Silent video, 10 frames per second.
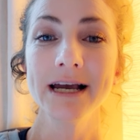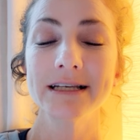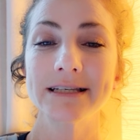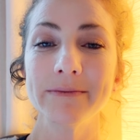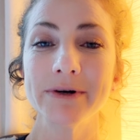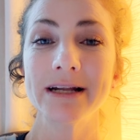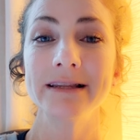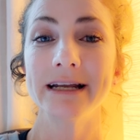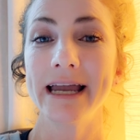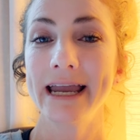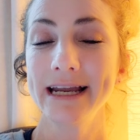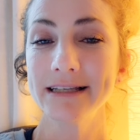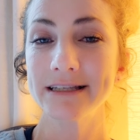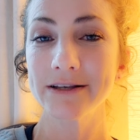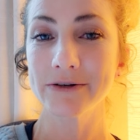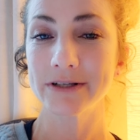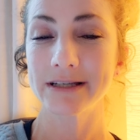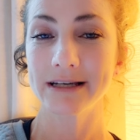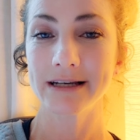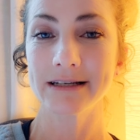somebody that hates those
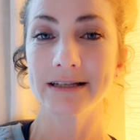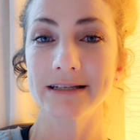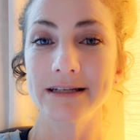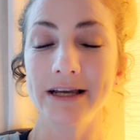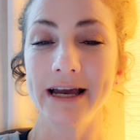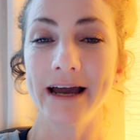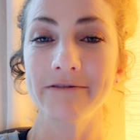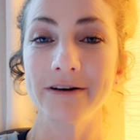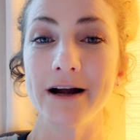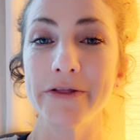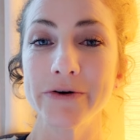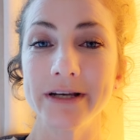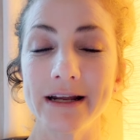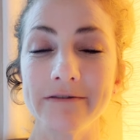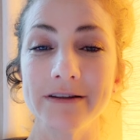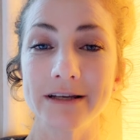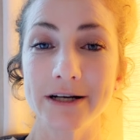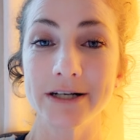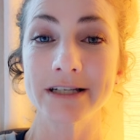things every other day of the year,